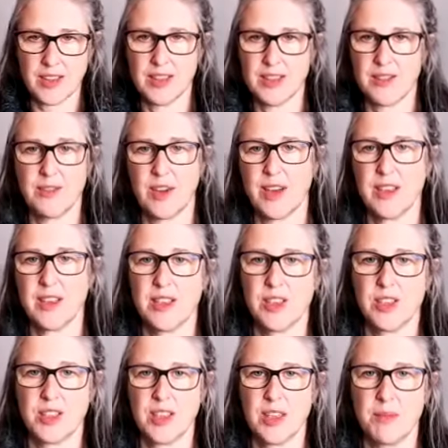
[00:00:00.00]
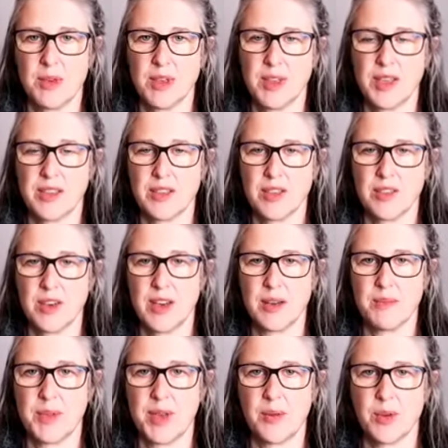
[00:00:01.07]
It's fine to just keep your legs straight up.
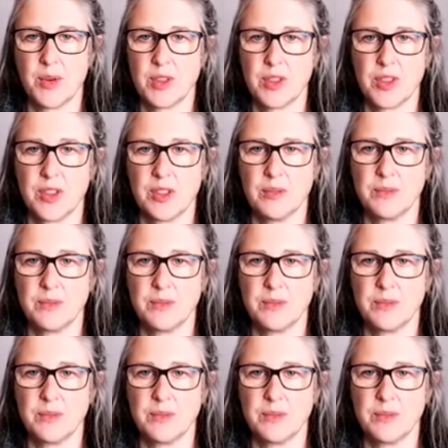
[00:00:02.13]
That works too.